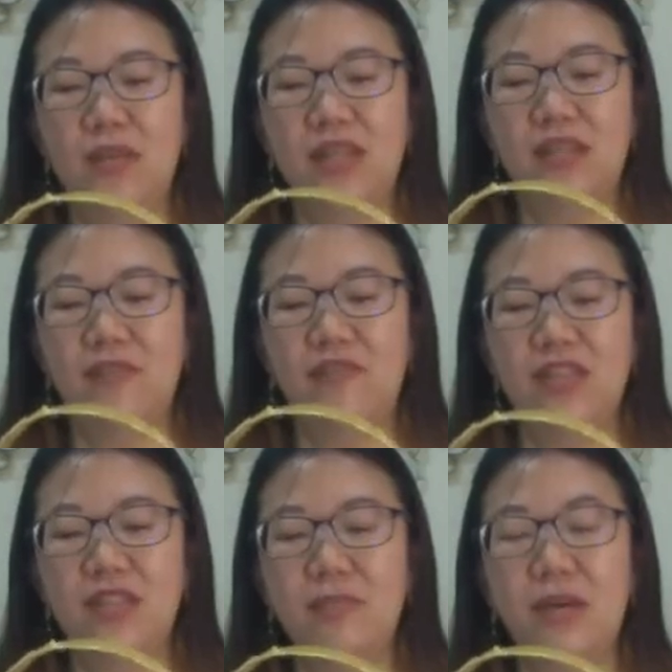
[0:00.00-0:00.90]
but the
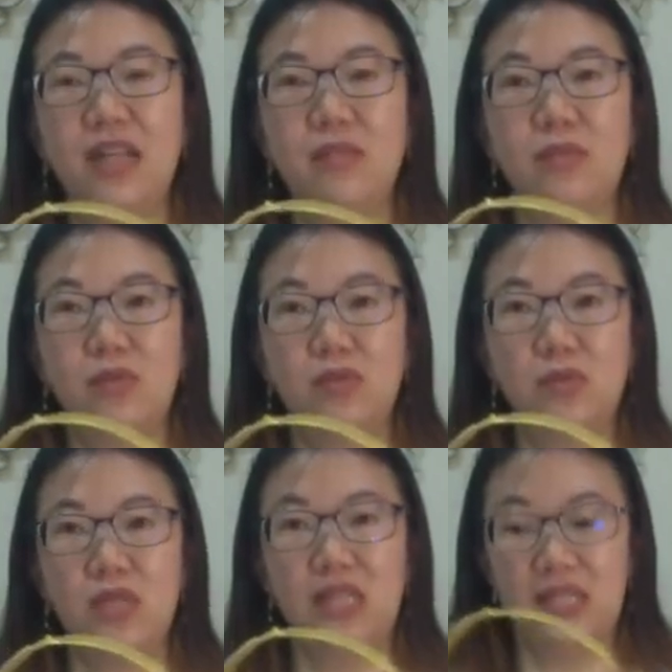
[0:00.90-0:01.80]
fixing part we will do
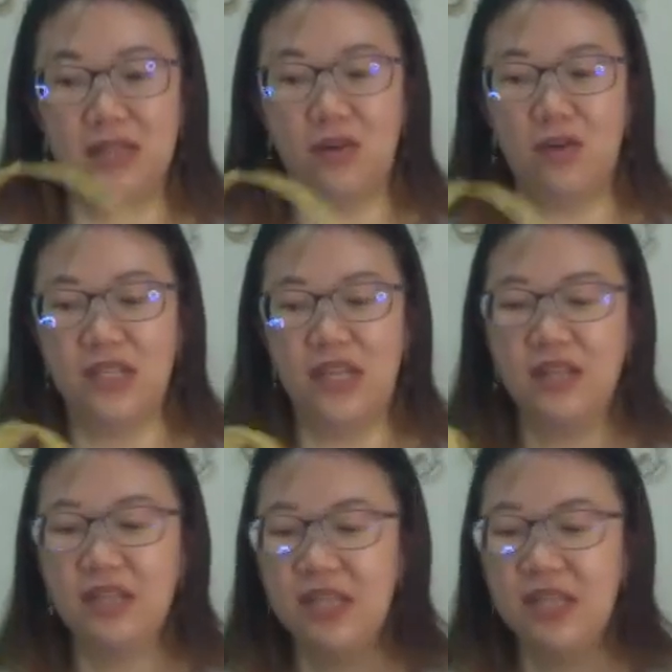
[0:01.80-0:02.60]
it later on, yeah,